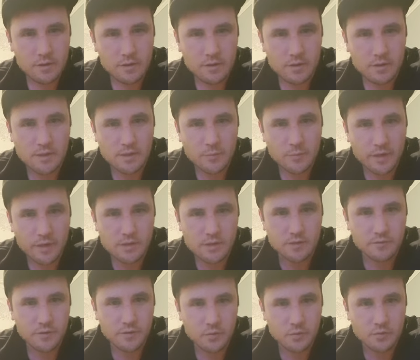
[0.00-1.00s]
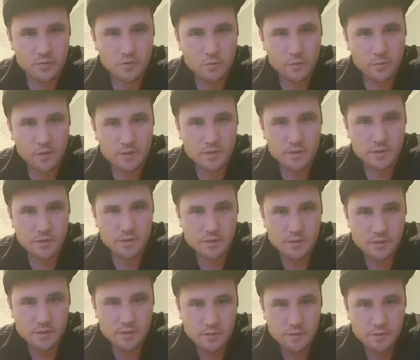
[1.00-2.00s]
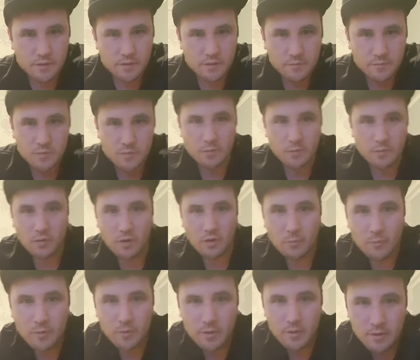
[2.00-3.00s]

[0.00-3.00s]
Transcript: Is it best to fish with two buzzers, nymphs with a blob?